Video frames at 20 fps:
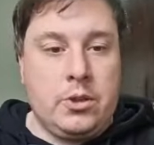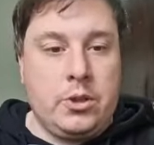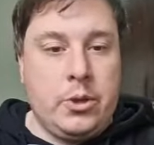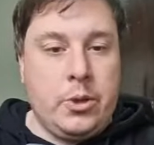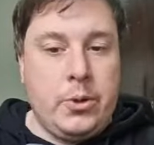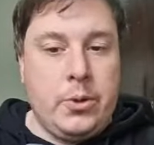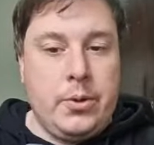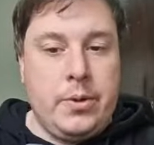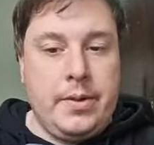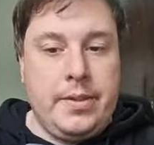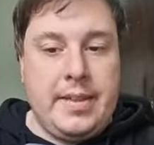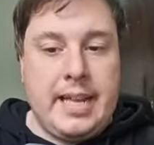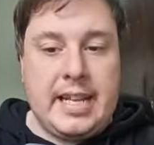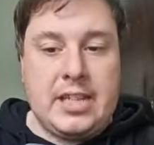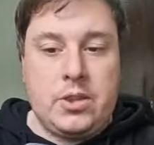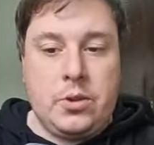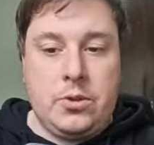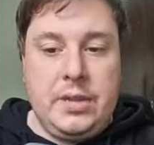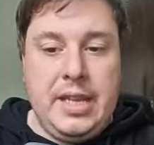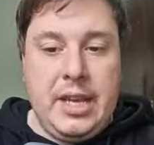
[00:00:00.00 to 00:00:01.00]
So
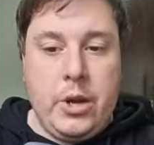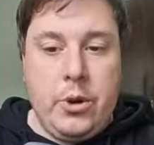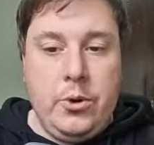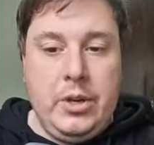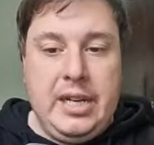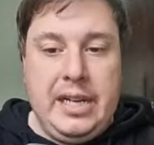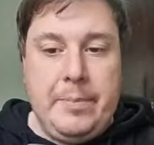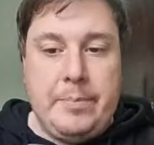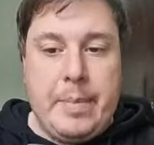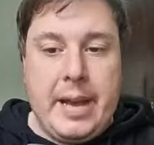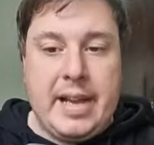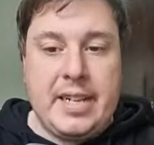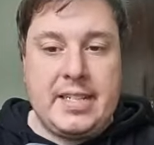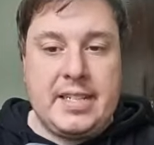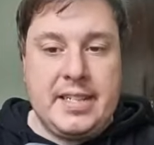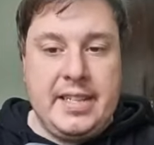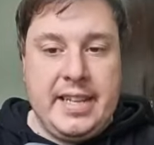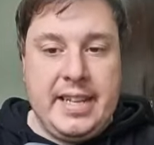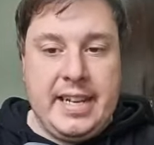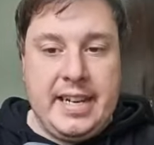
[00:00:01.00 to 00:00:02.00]
that's not the only
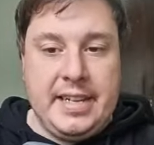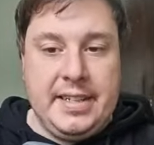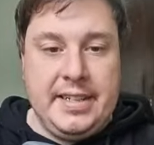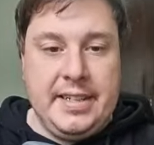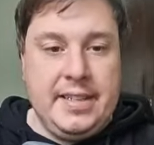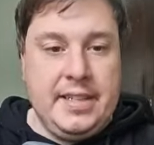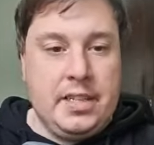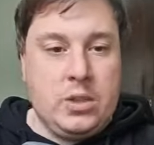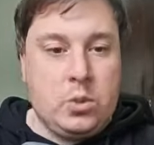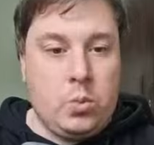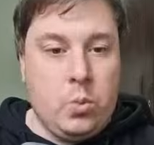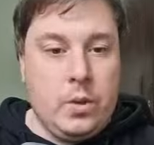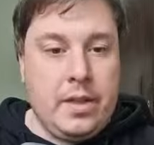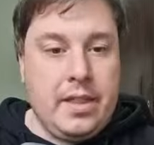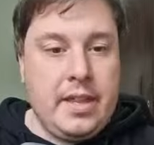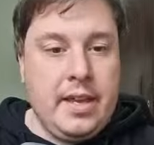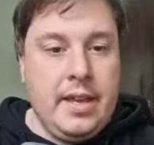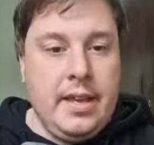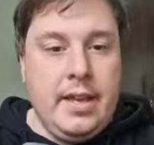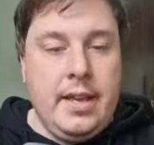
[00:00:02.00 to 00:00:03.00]
batch that I did this
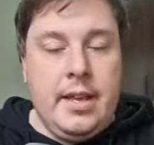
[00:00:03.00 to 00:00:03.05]
with.